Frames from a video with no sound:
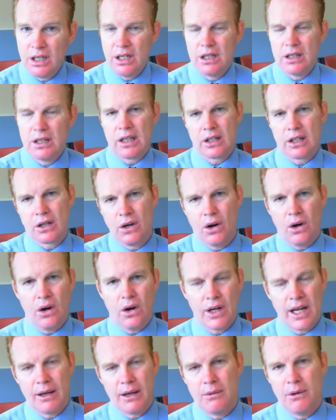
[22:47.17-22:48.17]
that God
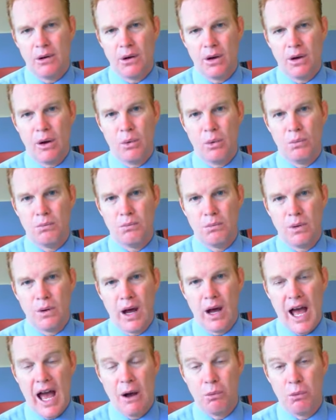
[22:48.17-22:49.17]

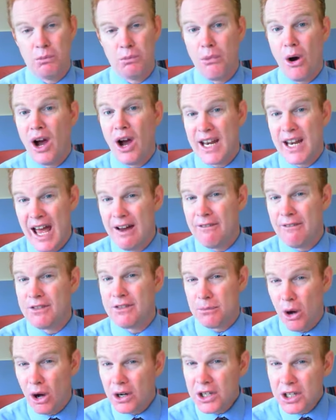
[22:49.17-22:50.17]
might have
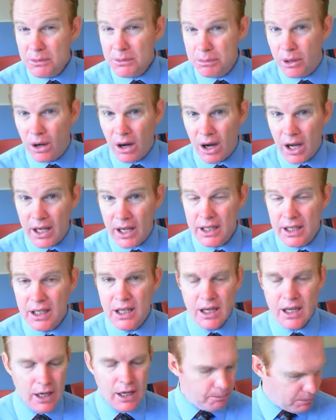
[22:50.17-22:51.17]
them occupy,
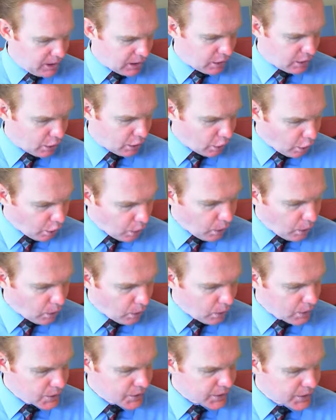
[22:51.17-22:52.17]

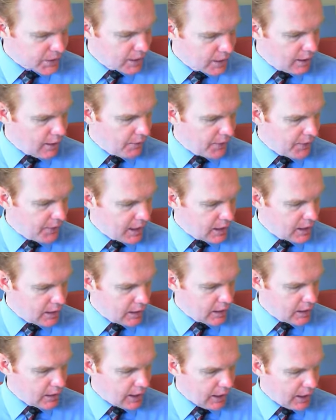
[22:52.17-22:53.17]
because they
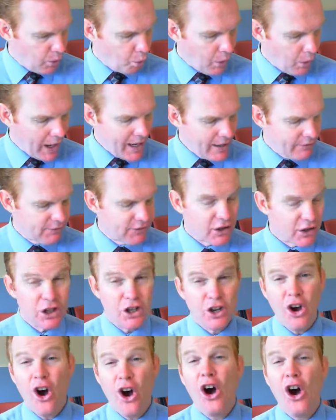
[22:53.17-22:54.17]
wait for
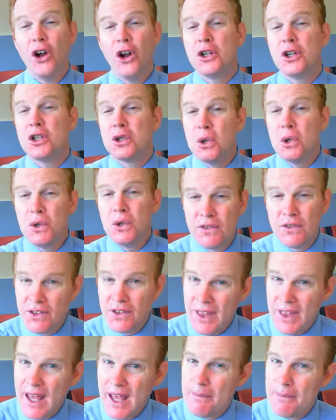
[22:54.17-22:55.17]
God to do for
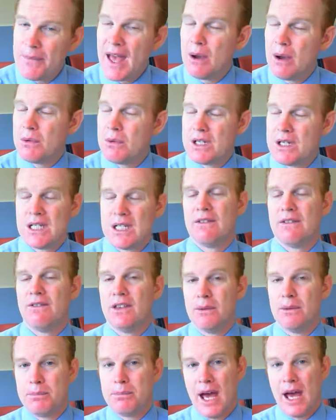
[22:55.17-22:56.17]
them that which he's given
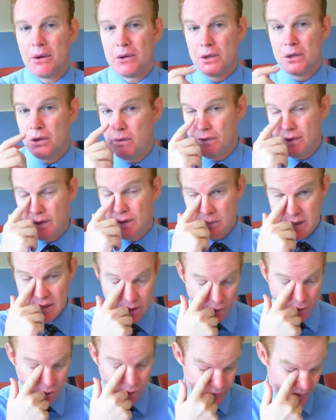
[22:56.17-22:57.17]
them power to do for
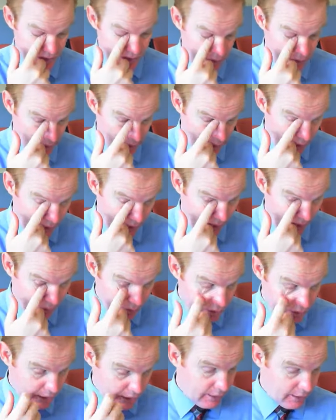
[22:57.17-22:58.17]
themselves.
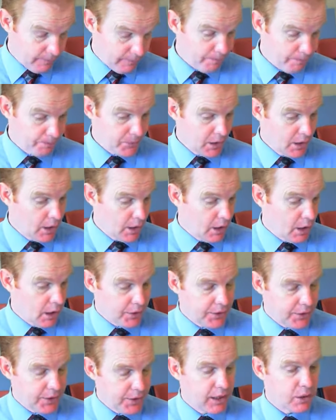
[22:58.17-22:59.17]
And I
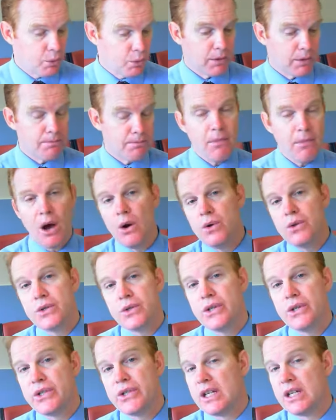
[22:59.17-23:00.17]
think with
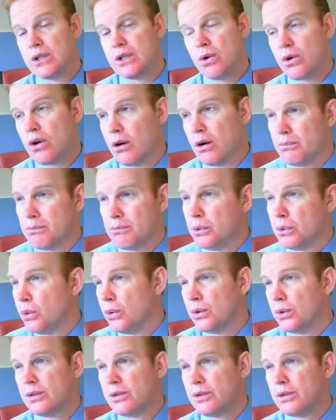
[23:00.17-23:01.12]
Moses, he took on board